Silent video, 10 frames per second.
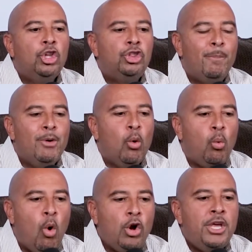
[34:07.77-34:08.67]
the
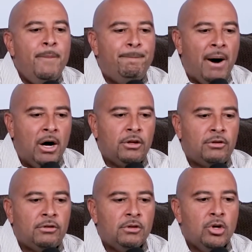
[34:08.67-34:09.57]
Milwaukee
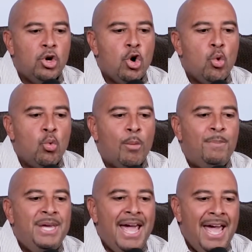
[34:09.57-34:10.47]
Bucks will
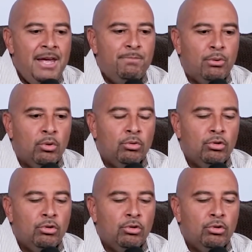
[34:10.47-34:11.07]
be able